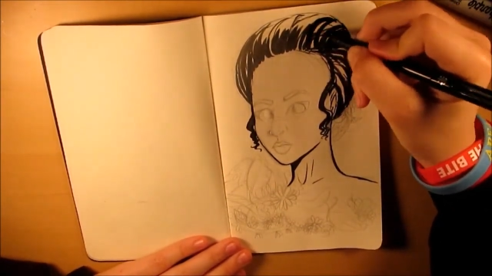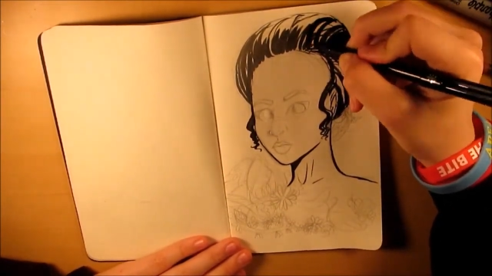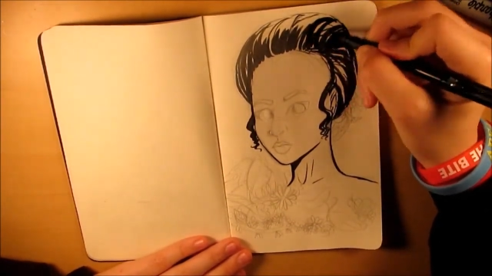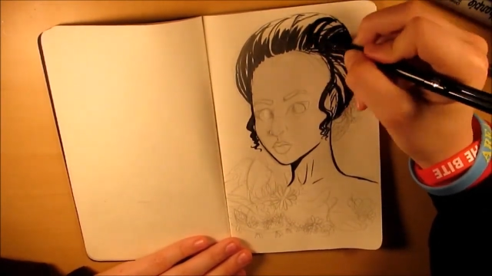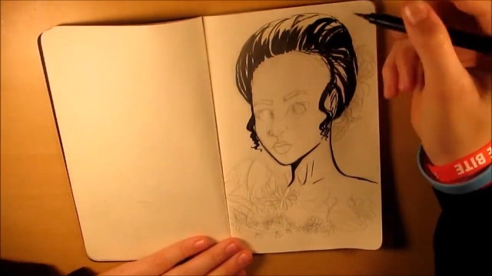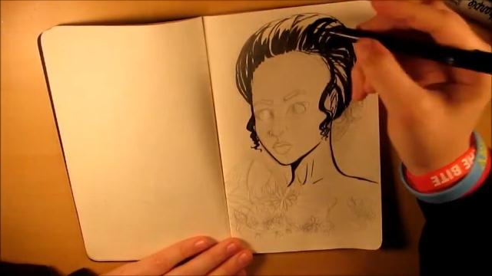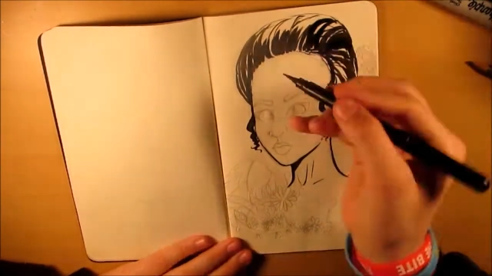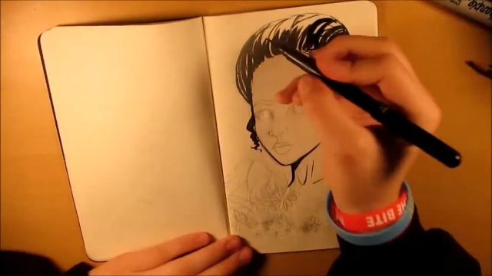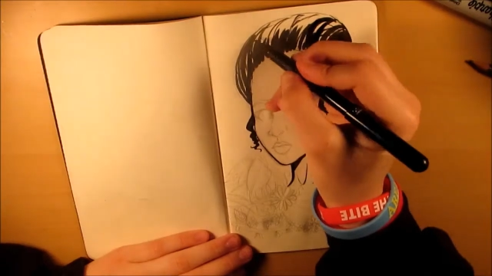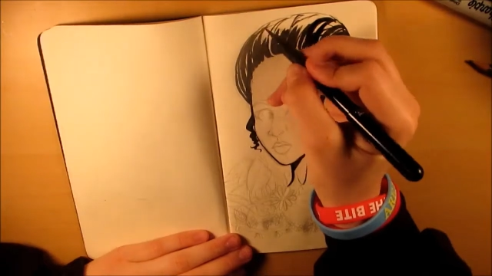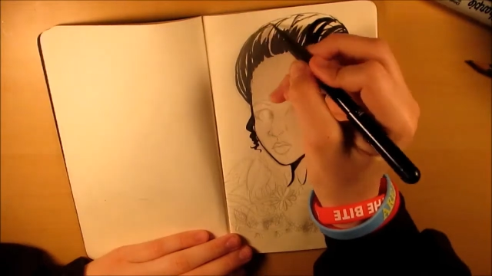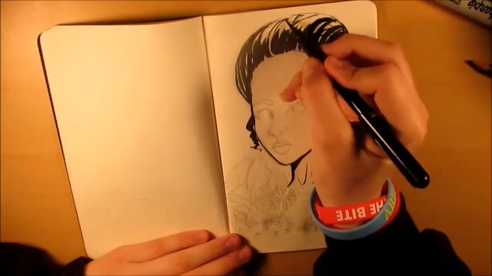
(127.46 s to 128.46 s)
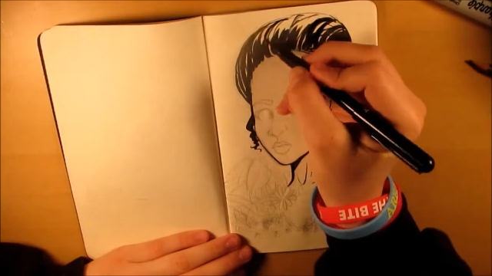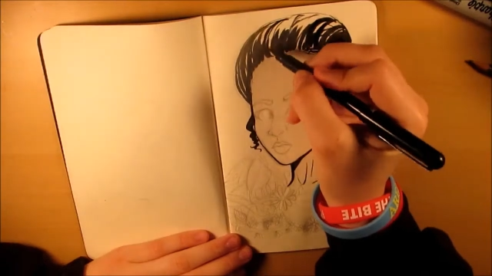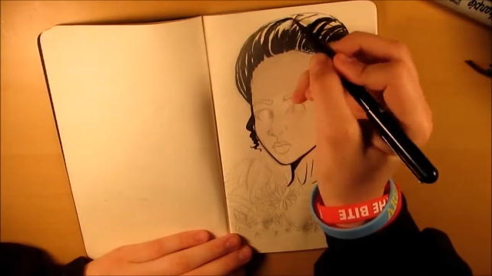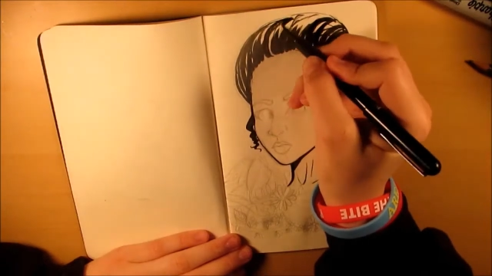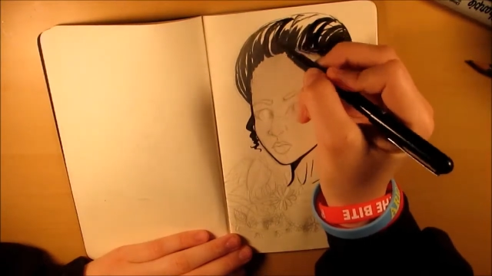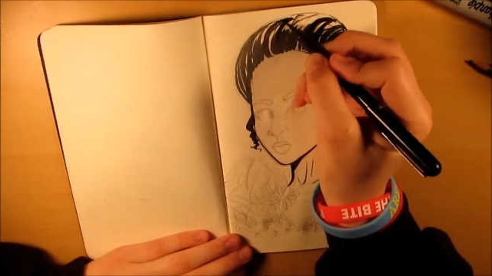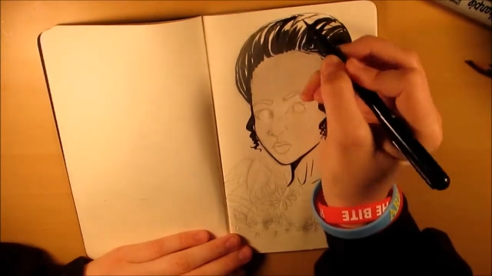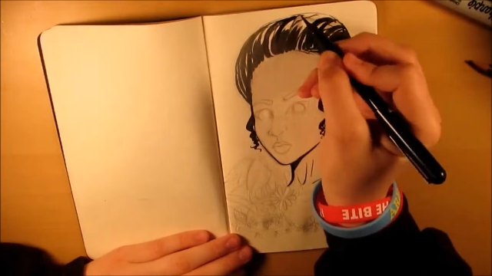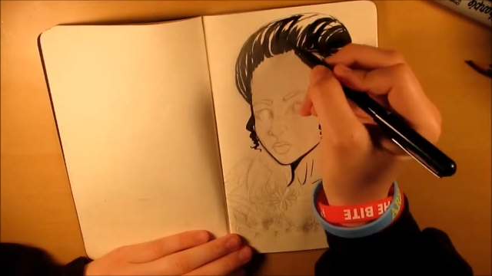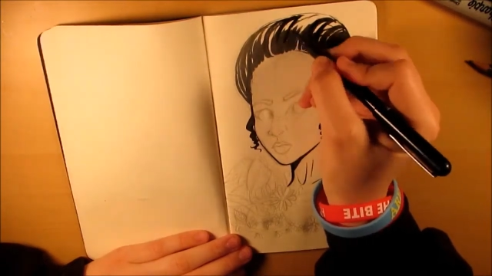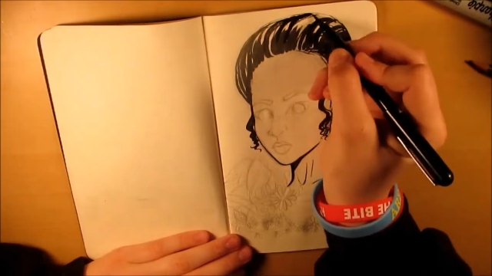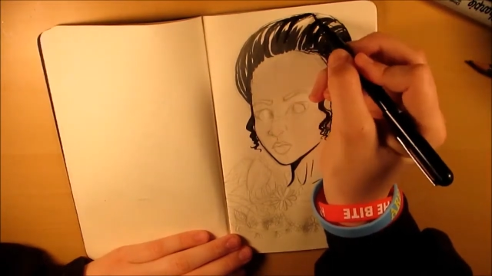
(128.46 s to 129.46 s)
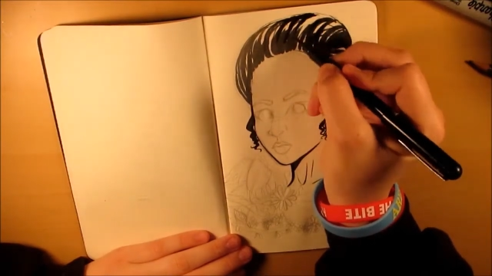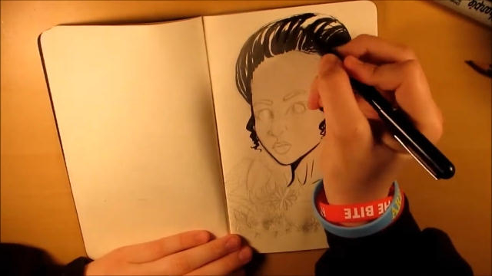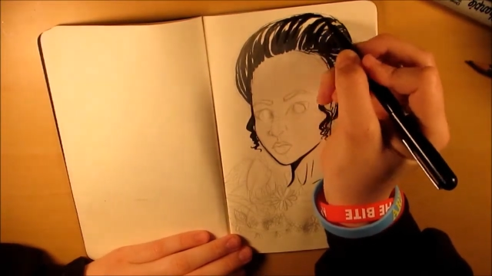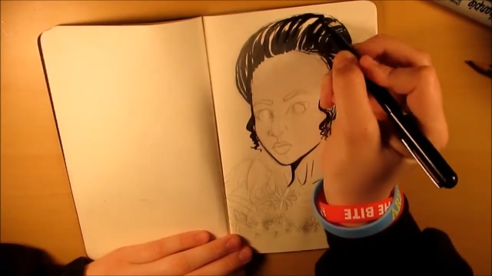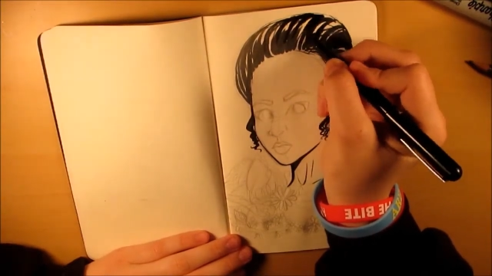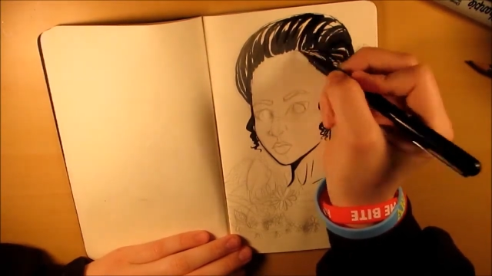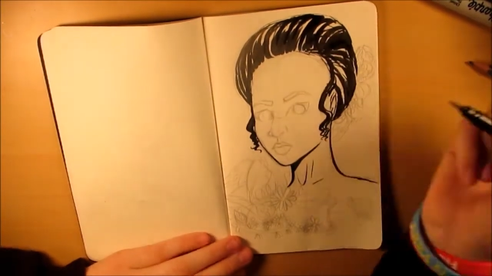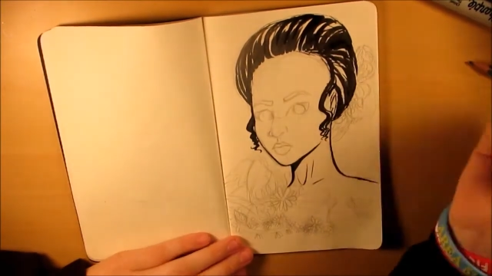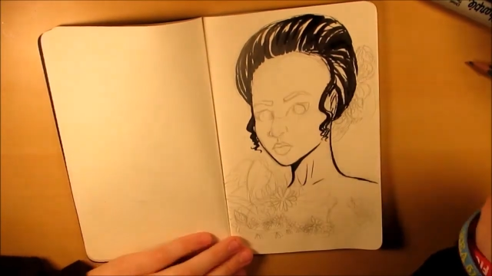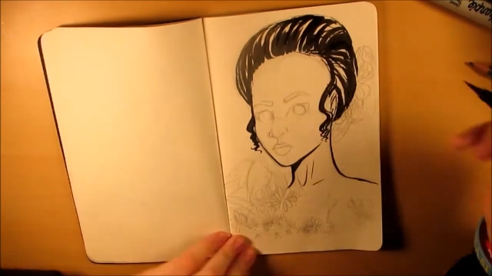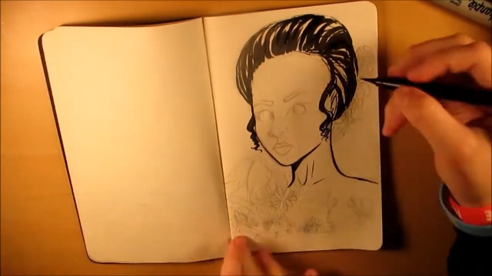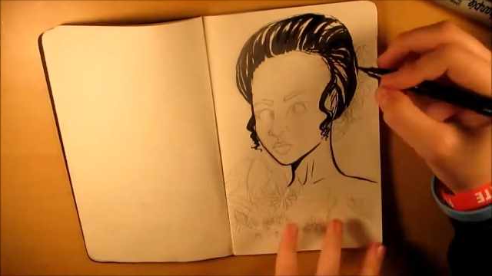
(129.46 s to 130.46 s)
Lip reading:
Nobody's mouth can be seen.